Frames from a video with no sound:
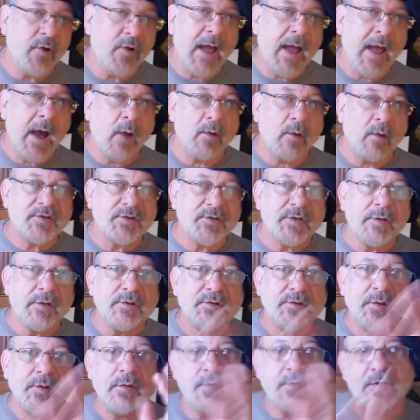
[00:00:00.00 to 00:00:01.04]
hours.
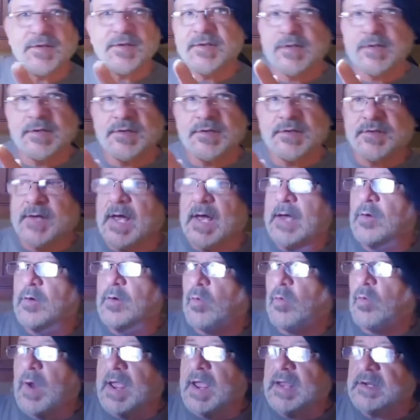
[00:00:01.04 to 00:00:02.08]
So this is a
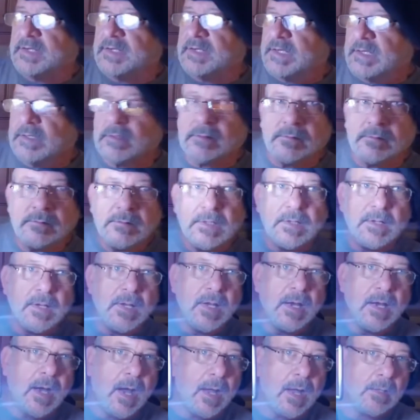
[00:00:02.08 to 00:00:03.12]
great deal.
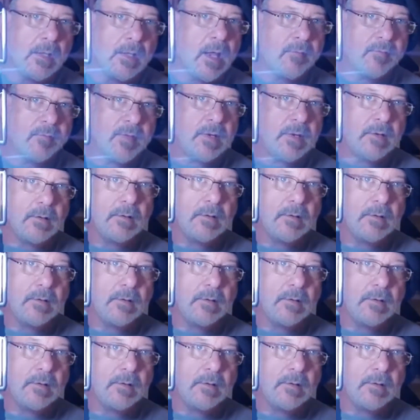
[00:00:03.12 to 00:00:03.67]
I love it.